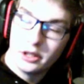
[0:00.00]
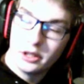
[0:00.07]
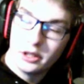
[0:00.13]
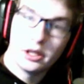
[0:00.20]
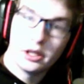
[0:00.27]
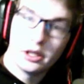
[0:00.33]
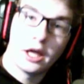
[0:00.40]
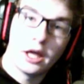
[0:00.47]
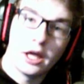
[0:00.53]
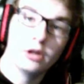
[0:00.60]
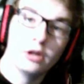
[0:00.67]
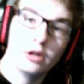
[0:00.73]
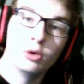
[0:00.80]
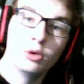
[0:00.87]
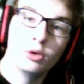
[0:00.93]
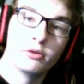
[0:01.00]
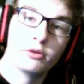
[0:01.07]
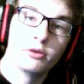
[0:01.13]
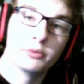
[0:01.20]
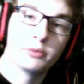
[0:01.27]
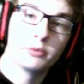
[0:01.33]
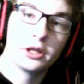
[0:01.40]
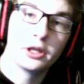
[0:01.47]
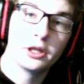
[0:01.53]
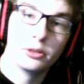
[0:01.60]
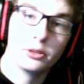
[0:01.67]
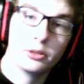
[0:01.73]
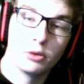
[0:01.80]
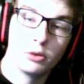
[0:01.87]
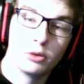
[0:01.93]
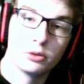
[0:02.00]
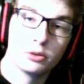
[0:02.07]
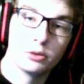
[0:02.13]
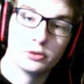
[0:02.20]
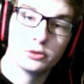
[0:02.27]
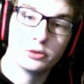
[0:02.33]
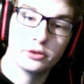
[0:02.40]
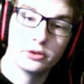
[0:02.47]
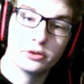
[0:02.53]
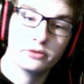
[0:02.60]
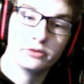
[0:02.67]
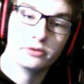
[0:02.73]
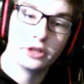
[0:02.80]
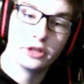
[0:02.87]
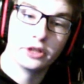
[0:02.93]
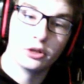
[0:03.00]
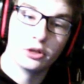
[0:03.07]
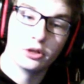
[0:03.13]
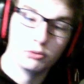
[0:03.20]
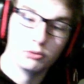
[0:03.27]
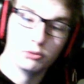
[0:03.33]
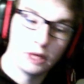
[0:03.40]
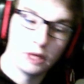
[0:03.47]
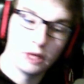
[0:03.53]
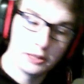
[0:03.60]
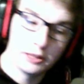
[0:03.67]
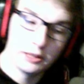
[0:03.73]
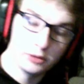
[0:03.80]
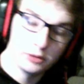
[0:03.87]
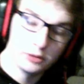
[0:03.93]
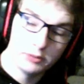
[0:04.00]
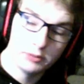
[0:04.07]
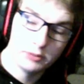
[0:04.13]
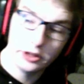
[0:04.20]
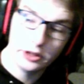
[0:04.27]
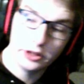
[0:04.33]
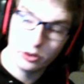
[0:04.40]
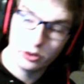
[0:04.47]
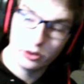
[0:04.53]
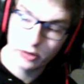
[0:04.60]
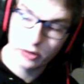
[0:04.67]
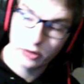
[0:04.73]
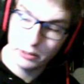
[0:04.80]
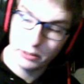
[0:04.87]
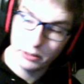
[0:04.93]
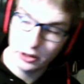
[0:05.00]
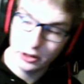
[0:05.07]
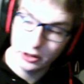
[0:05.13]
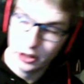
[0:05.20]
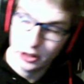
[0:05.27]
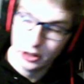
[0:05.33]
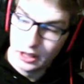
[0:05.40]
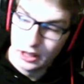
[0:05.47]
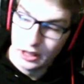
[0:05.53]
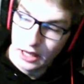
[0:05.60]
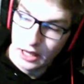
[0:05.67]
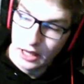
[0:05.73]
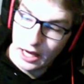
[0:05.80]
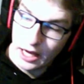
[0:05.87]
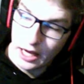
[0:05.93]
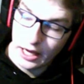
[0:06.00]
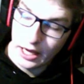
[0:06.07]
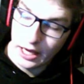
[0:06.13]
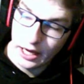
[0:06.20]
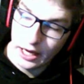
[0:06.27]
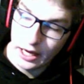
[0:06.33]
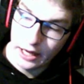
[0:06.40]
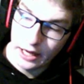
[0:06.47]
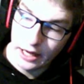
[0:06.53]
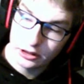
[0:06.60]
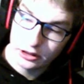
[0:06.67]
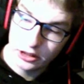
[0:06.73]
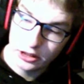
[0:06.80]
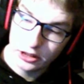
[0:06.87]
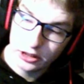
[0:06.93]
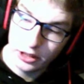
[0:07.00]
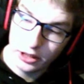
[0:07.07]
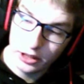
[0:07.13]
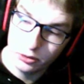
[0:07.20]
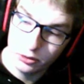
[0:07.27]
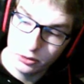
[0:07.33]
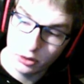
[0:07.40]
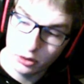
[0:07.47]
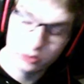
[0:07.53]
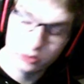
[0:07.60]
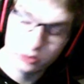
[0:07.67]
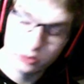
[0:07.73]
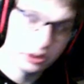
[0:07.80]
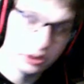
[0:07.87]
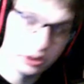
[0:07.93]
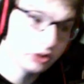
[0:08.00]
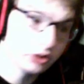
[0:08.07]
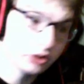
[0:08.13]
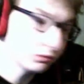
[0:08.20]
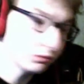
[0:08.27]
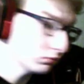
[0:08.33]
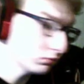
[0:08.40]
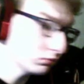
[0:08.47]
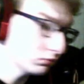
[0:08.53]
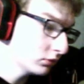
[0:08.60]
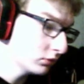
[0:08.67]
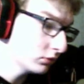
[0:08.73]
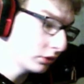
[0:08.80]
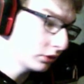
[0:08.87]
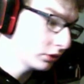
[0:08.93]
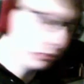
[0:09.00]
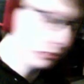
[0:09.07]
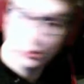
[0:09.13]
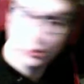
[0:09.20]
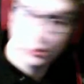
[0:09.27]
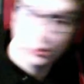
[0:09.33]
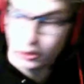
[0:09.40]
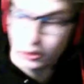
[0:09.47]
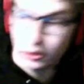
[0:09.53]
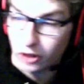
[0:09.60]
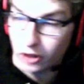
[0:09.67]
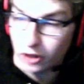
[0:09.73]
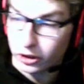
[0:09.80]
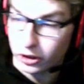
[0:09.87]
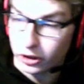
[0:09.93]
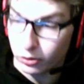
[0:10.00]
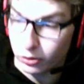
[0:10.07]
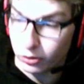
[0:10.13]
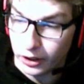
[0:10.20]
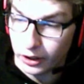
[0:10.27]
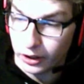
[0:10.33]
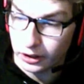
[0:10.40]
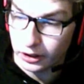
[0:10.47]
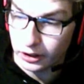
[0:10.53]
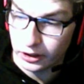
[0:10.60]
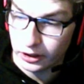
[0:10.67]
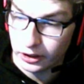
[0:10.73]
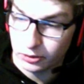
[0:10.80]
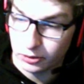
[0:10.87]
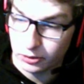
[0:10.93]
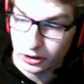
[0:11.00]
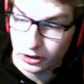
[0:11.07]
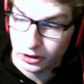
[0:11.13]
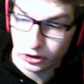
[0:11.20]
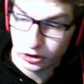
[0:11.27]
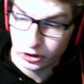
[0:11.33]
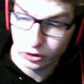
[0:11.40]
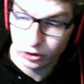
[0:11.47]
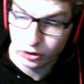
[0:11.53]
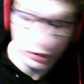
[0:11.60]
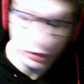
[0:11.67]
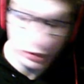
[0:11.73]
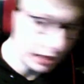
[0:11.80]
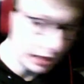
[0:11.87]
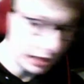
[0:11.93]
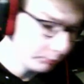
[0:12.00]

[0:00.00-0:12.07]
Hello everybody and welcome to a new video. My name is Bigegogaming, and today, well, it's the reason why I'm talking quietly is because it's 2 a.m.